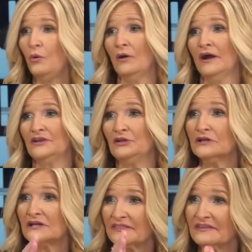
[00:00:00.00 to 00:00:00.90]
Ooh,
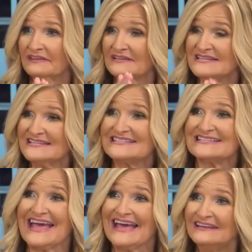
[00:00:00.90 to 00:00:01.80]
you look at the things he
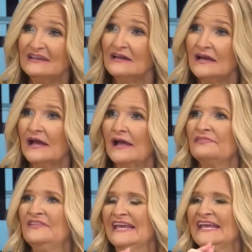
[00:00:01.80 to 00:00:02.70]
said,
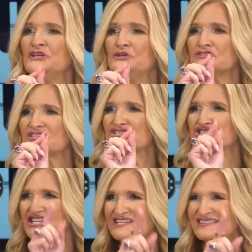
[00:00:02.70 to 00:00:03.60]
he uses
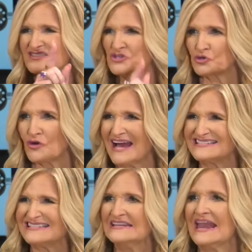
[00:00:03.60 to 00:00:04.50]
Jesus
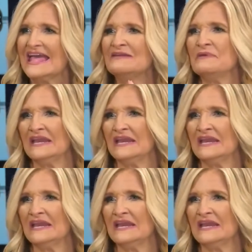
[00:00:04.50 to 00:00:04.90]
Christ's name